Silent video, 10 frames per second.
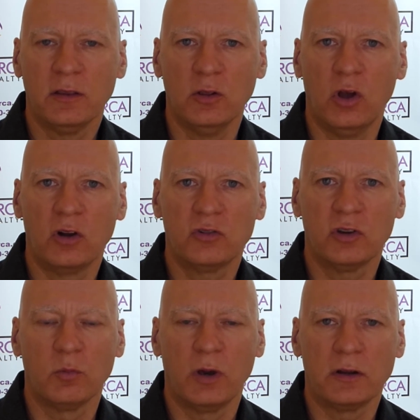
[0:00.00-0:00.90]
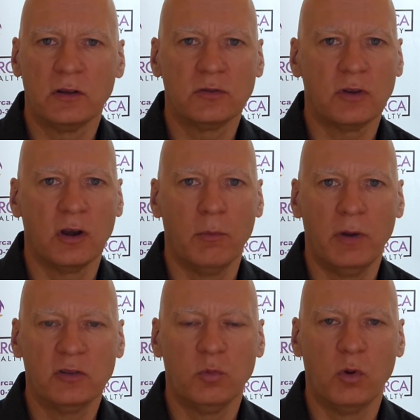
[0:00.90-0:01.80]
The long-term rentals are a
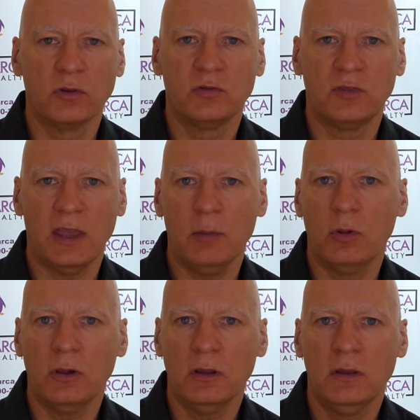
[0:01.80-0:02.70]
much more stable